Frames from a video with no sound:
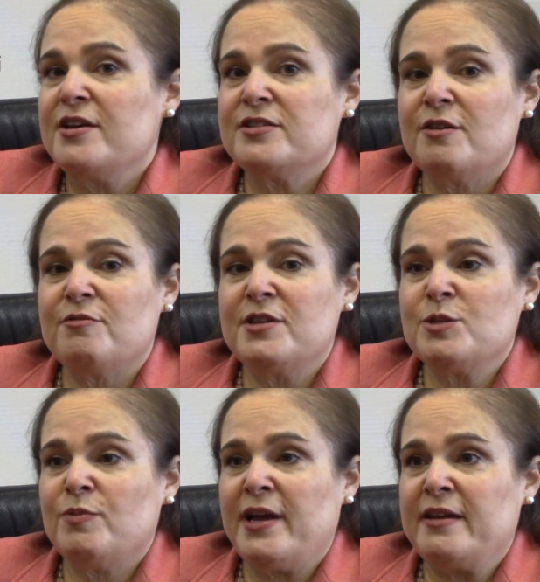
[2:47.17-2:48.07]
So
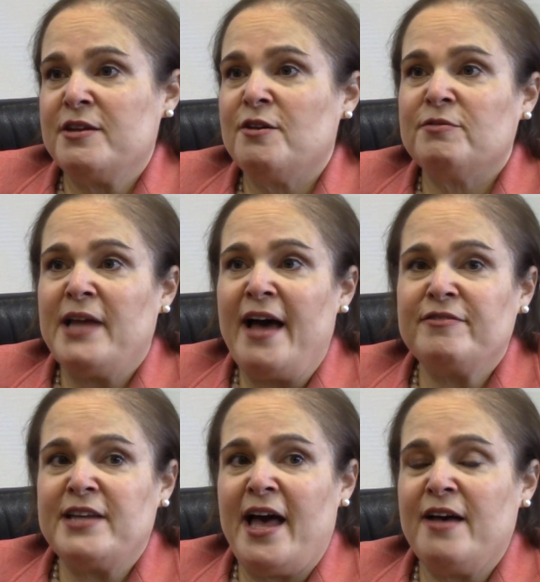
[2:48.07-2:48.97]
this way you don't
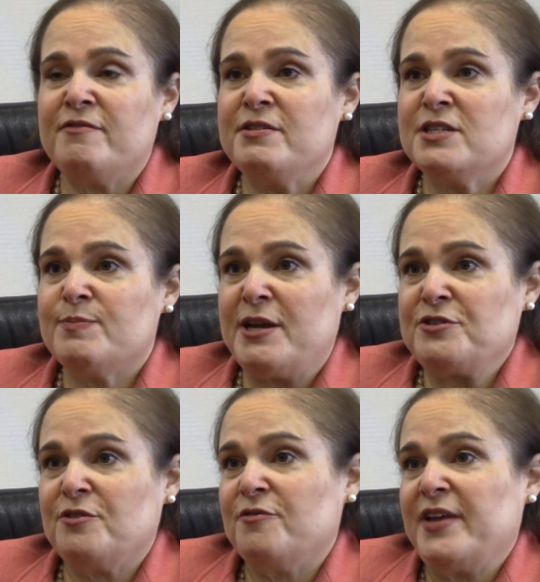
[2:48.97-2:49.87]
have to have
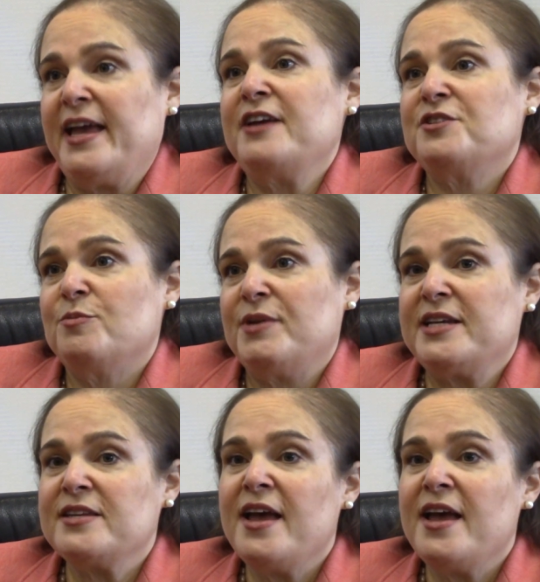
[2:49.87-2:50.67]
special vacation weeks.